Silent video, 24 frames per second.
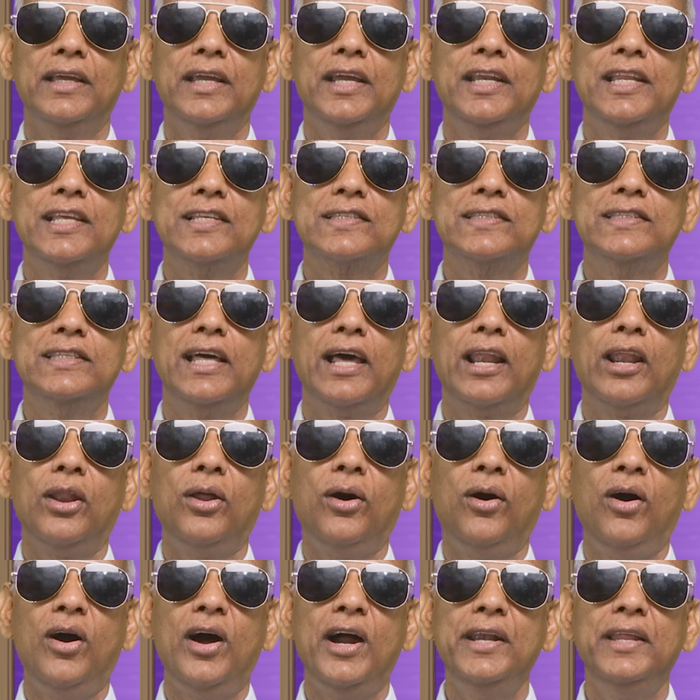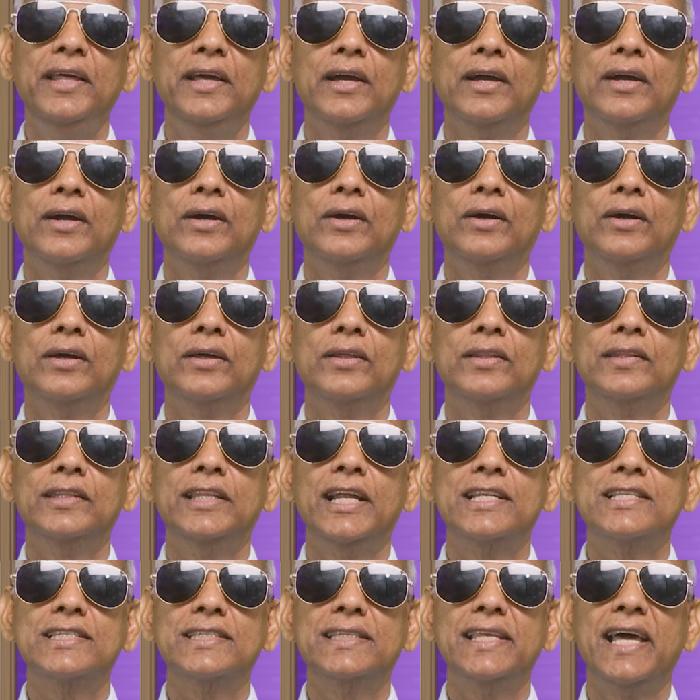It is the Lord
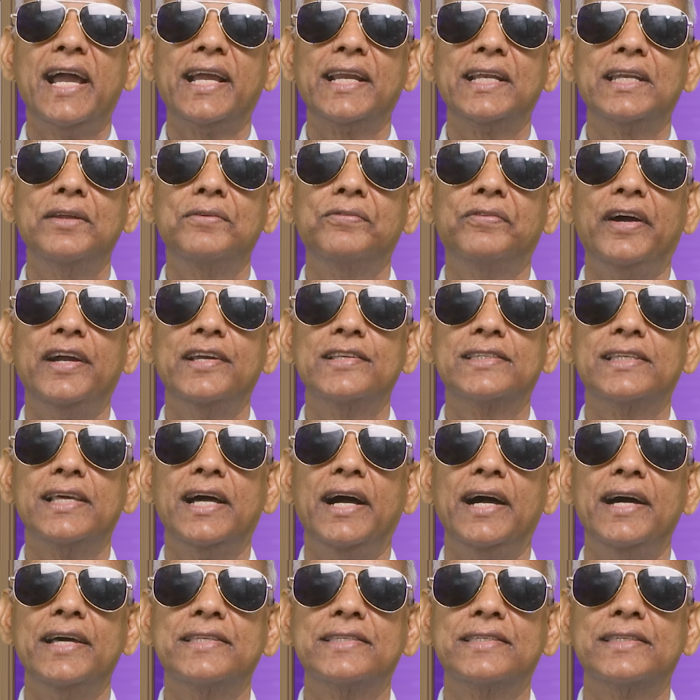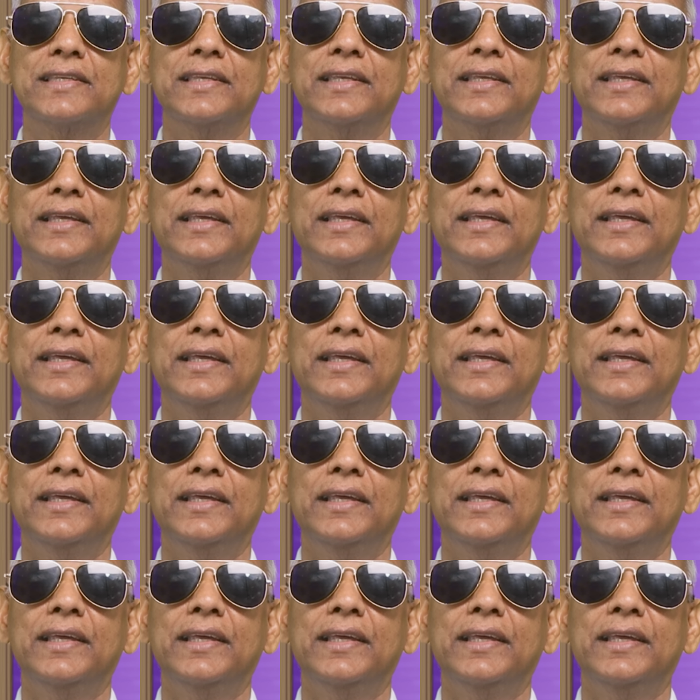that sanctifies us.